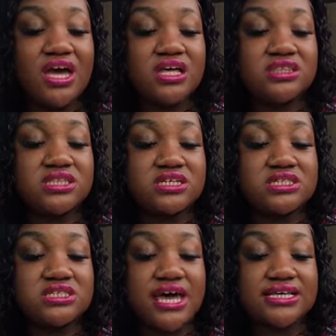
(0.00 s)

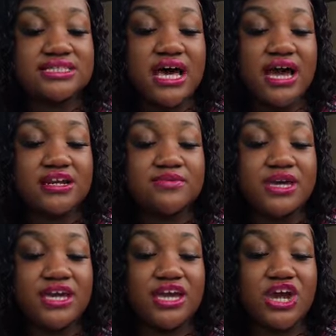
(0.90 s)
This next item
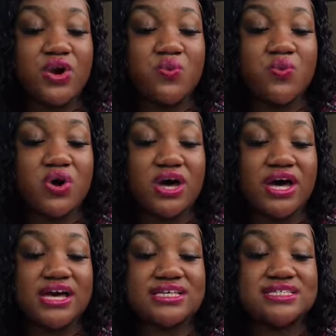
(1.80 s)
here
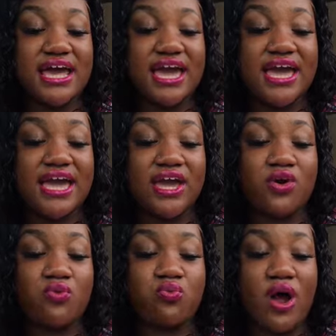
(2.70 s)
was
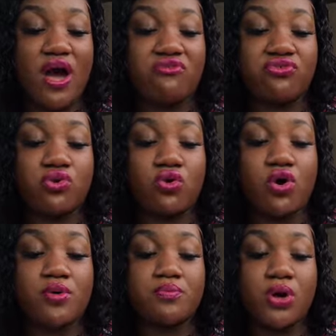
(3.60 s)
a Ralph
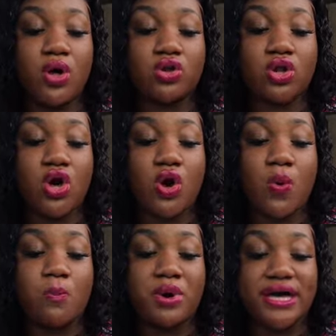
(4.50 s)
Lauren
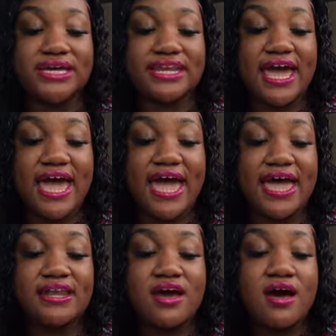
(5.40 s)
polo bucket
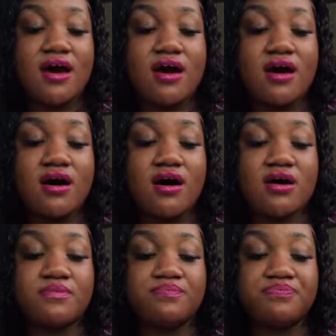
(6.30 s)
hat.
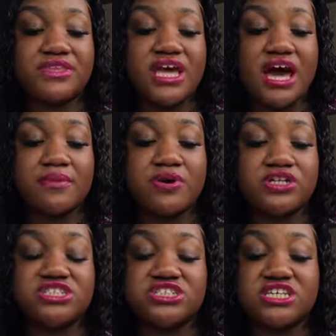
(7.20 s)
I
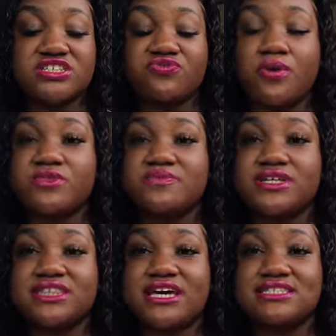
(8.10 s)
purchased this from the
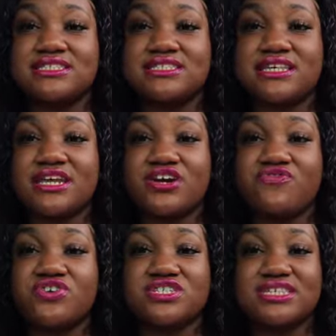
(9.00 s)
Bethesda
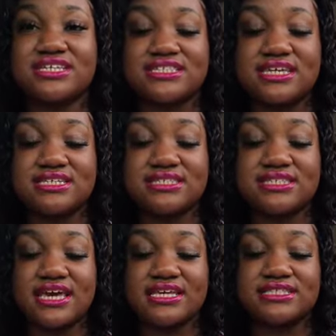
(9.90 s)
Center for 16
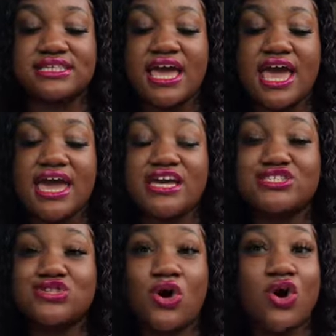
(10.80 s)
cents.
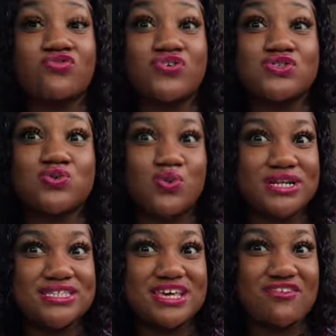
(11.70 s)
It sold for
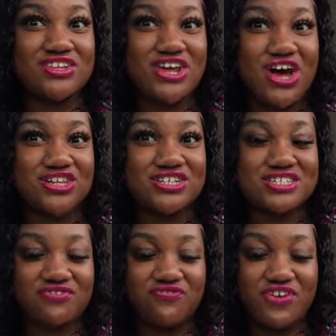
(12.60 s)

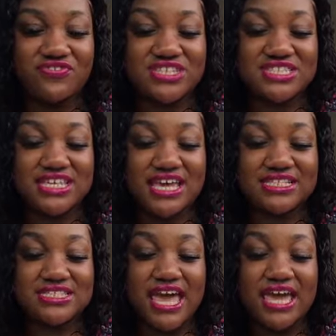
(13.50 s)

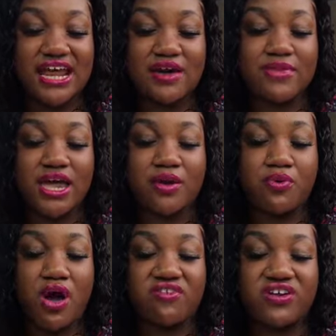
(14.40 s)
$27.50, and I made a
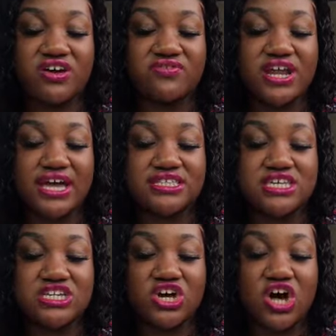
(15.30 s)
profit of
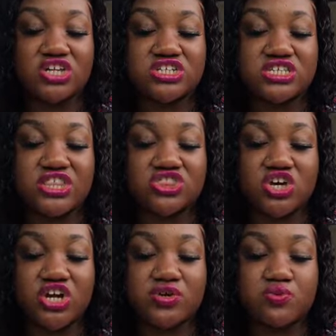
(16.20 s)

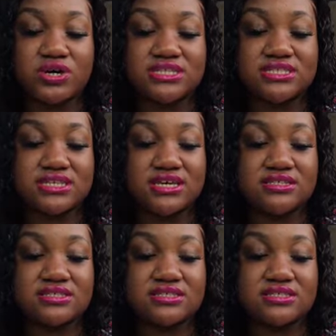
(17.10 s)
$19.31.